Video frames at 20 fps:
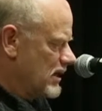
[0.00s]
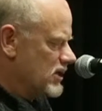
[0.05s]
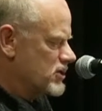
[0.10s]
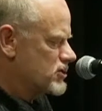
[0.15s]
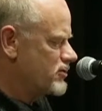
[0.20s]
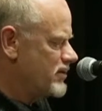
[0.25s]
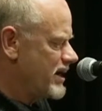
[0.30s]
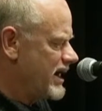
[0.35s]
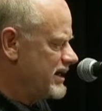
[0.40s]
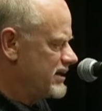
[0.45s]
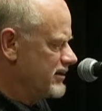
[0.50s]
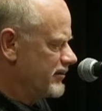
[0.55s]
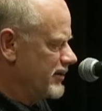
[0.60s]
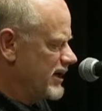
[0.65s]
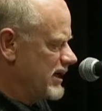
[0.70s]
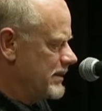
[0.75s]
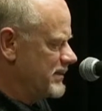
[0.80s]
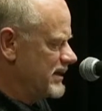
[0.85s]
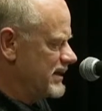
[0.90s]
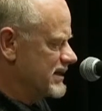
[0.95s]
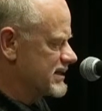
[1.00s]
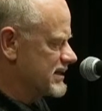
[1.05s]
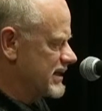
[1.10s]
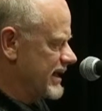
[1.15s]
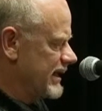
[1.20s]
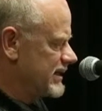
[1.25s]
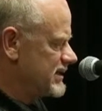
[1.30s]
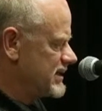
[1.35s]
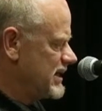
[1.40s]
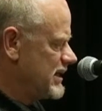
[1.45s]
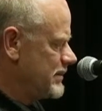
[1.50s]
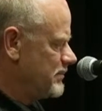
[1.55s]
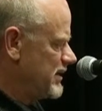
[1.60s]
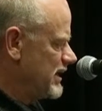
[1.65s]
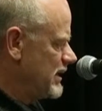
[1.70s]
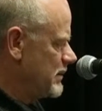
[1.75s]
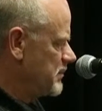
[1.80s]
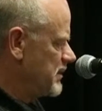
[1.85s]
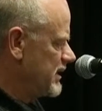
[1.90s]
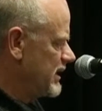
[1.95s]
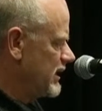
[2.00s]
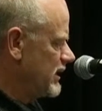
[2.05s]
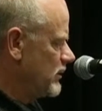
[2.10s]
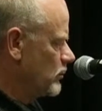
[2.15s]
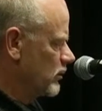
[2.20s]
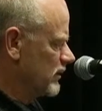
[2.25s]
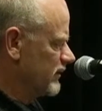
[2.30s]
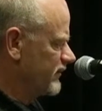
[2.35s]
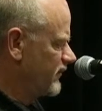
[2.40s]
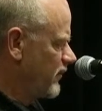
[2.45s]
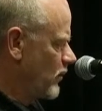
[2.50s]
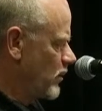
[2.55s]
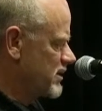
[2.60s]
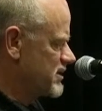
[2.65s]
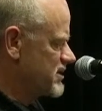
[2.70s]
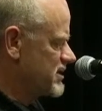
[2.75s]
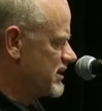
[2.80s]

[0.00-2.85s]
Trade agreements like TPP will force